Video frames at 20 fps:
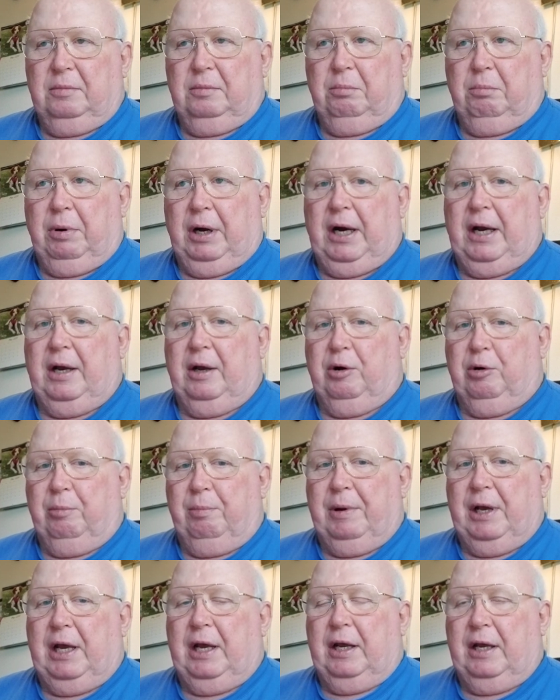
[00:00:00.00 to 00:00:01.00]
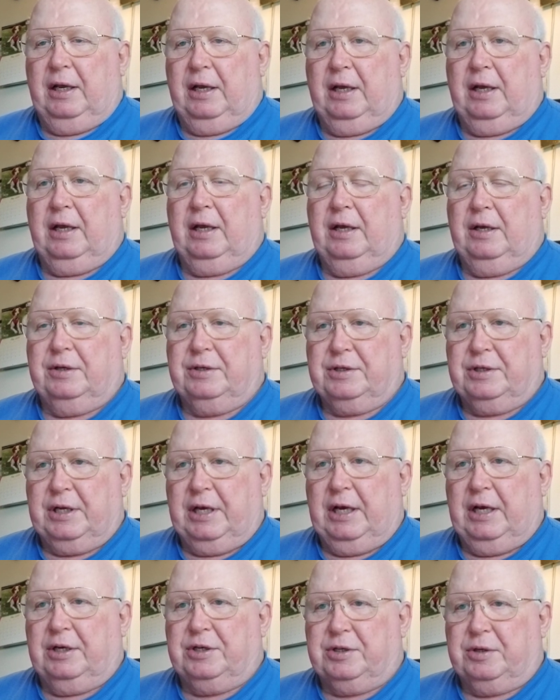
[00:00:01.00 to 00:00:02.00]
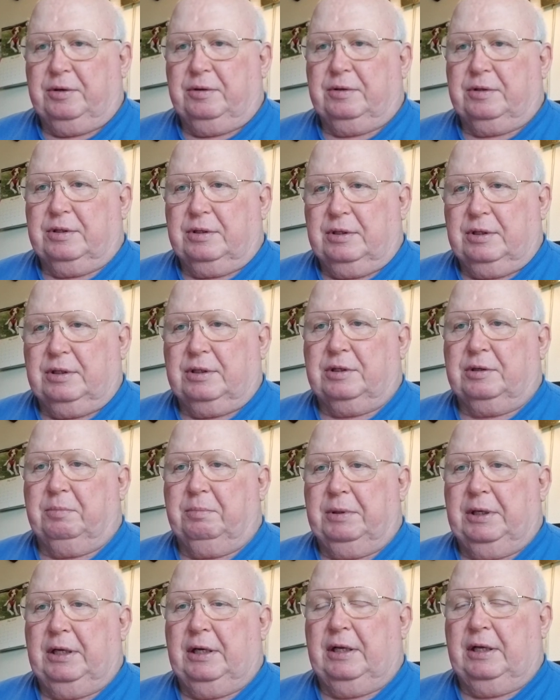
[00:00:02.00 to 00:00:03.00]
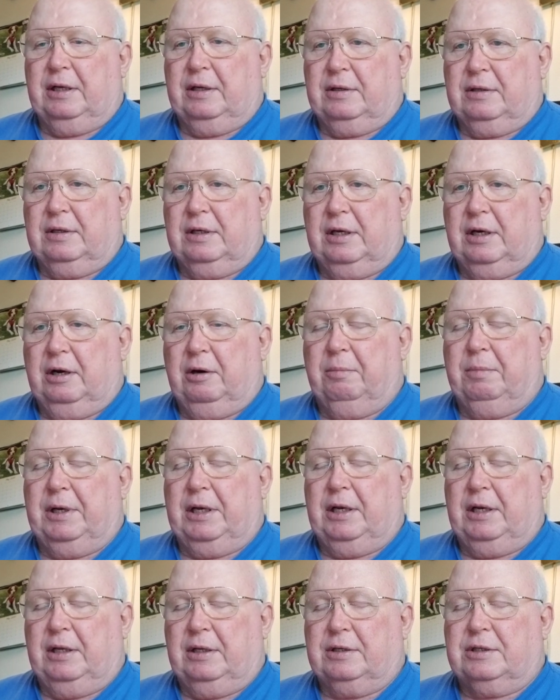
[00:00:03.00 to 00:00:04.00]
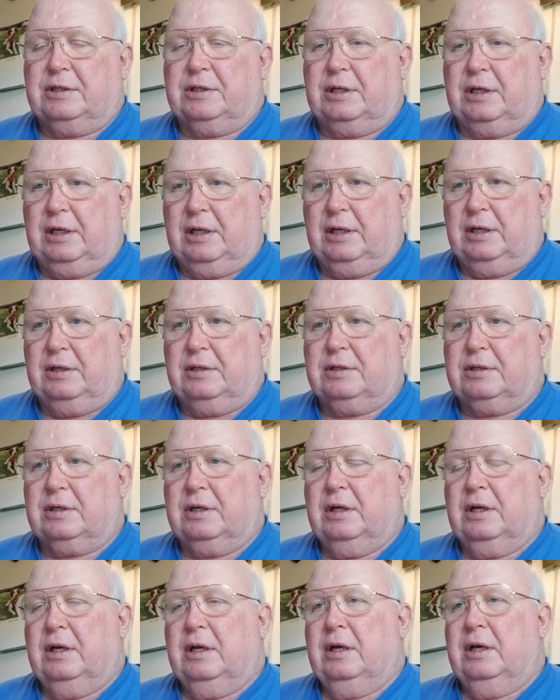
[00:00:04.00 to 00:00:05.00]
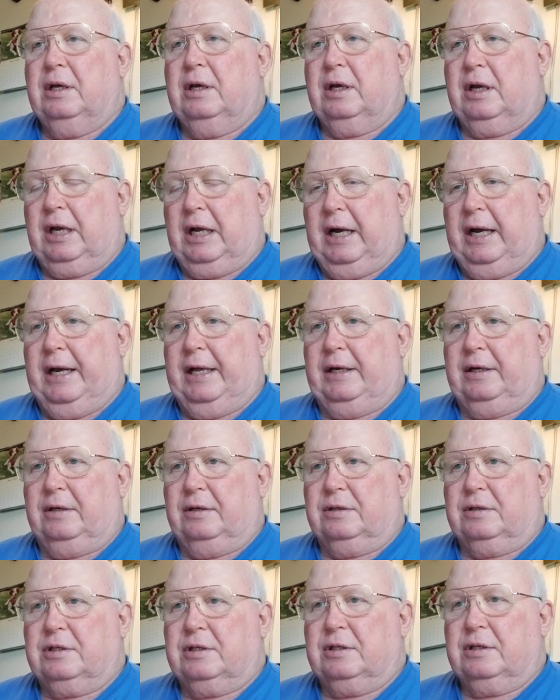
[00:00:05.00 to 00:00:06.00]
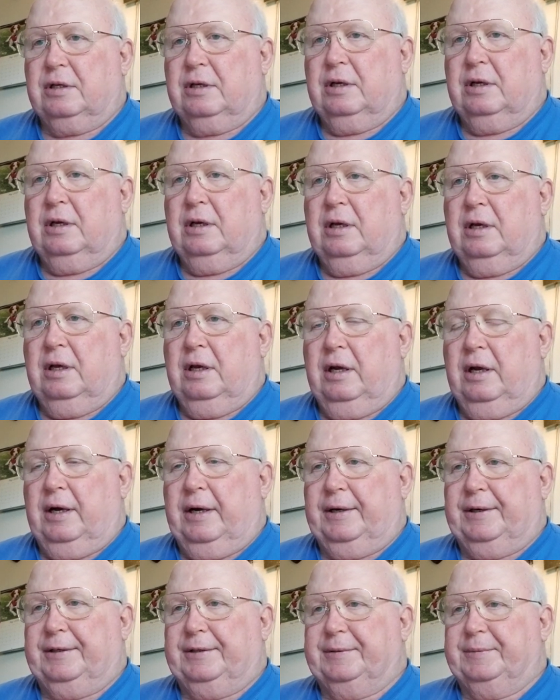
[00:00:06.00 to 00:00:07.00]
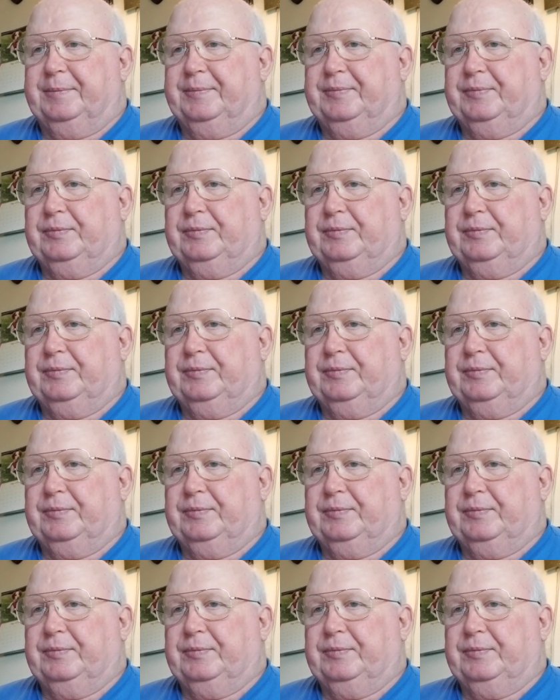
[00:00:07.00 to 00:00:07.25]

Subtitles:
by obeying His statutes, His obedience to His guidance. And